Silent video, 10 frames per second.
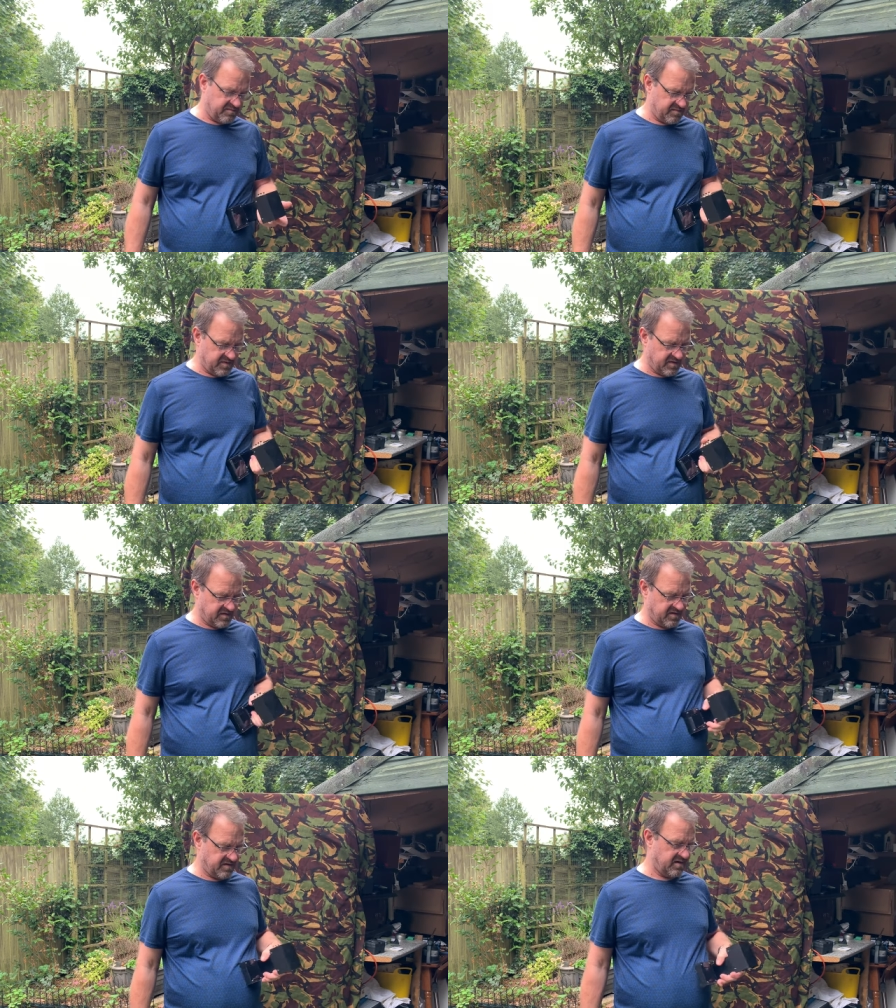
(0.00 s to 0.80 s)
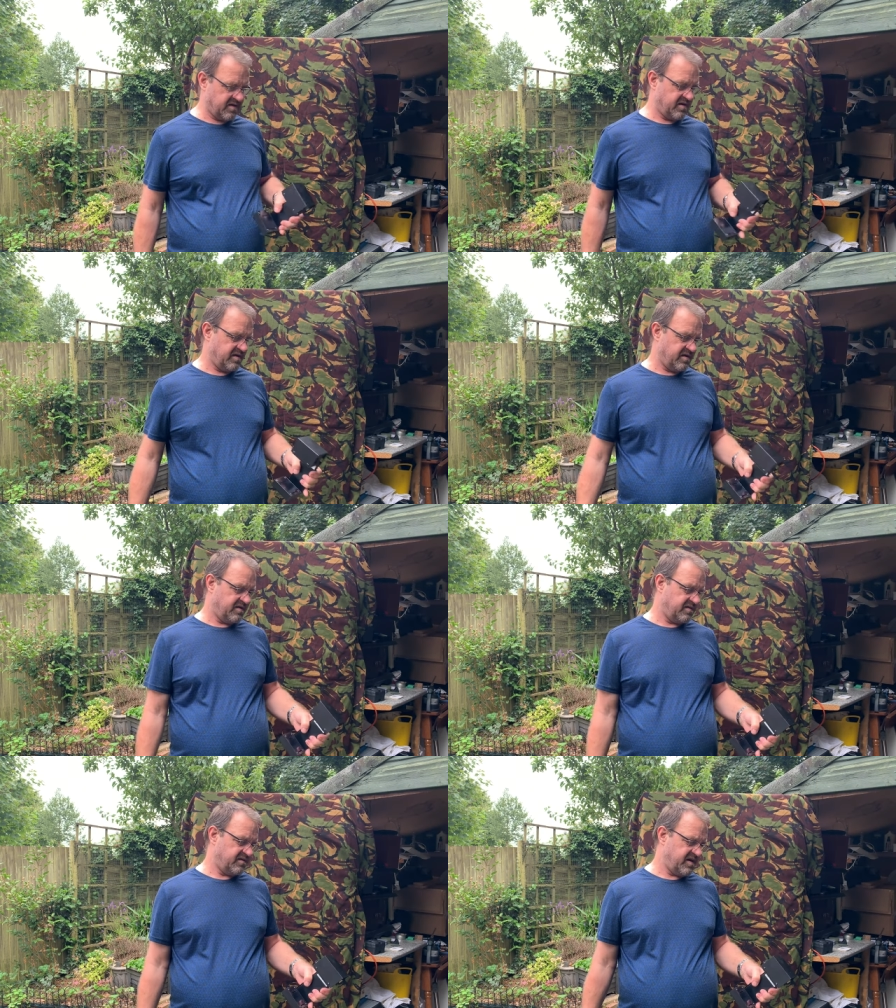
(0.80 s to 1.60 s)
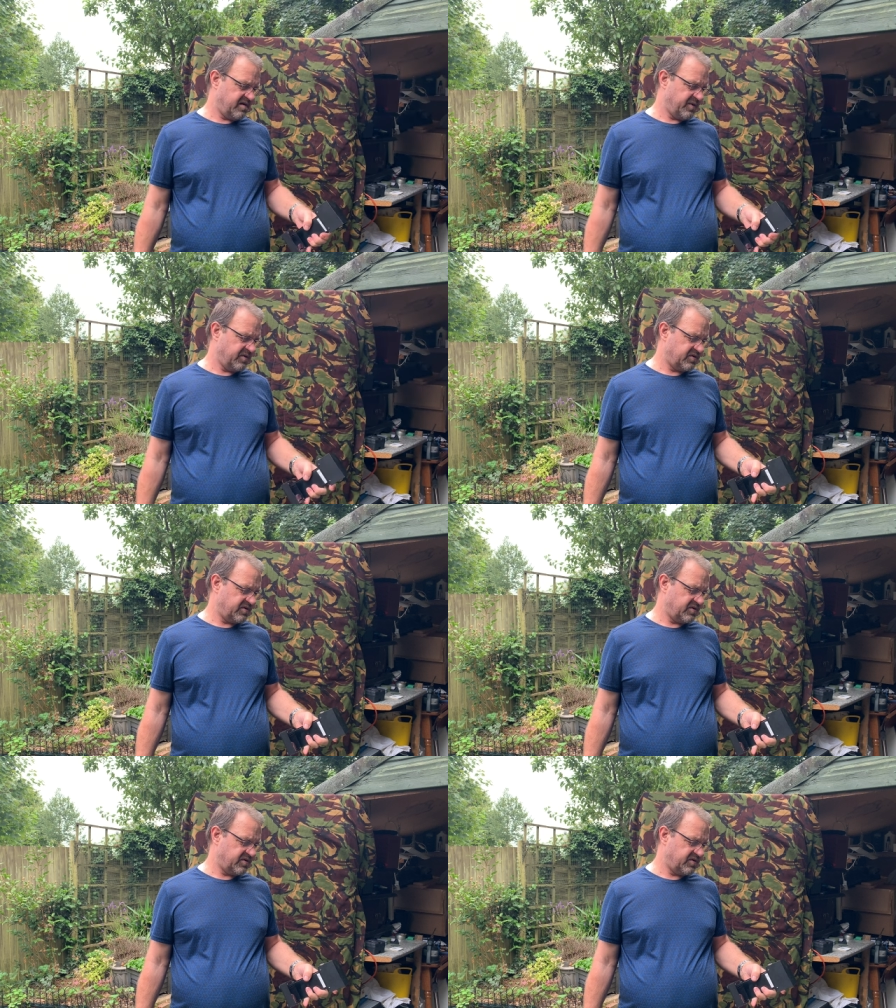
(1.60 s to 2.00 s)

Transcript: because um, I normally shoot H and N's. Yeah, about